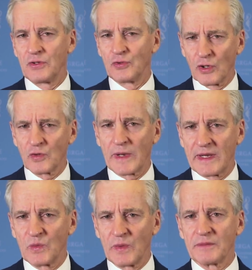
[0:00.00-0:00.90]

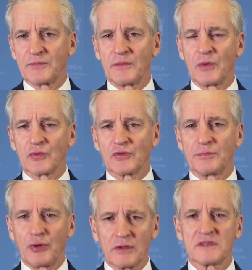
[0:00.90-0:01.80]
Norway will
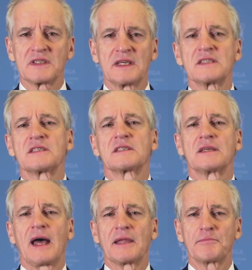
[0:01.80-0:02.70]
promote
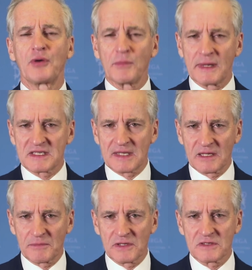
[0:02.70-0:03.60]
policies and public
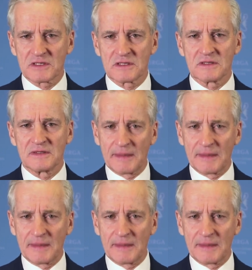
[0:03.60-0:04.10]
statements